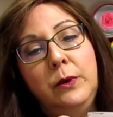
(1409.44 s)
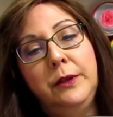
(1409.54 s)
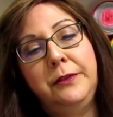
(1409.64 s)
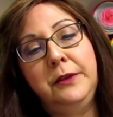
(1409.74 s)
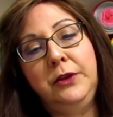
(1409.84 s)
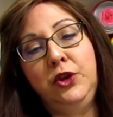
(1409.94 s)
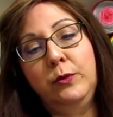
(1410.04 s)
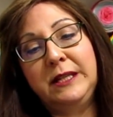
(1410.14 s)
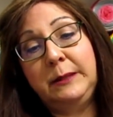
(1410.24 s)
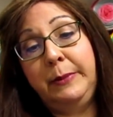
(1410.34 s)
with
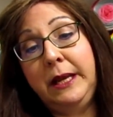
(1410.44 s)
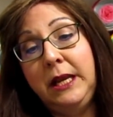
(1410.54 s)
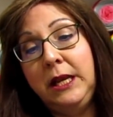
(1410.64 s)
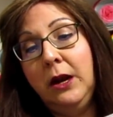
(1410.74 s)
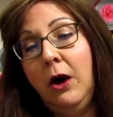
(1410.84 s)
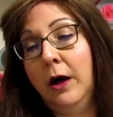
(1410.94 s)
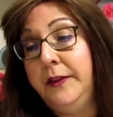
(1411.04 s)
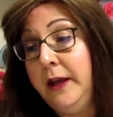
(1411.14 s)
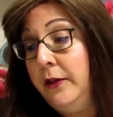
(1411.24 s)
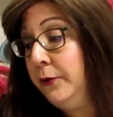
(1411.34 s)
USB on
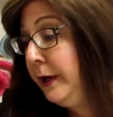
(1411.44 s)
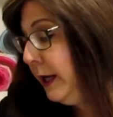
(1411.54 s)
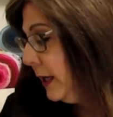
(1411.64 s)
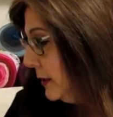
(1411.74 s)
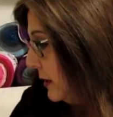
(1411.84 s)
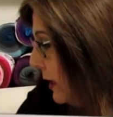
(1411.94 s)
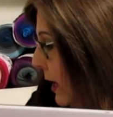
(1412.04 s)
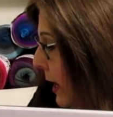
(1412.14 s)
the other end.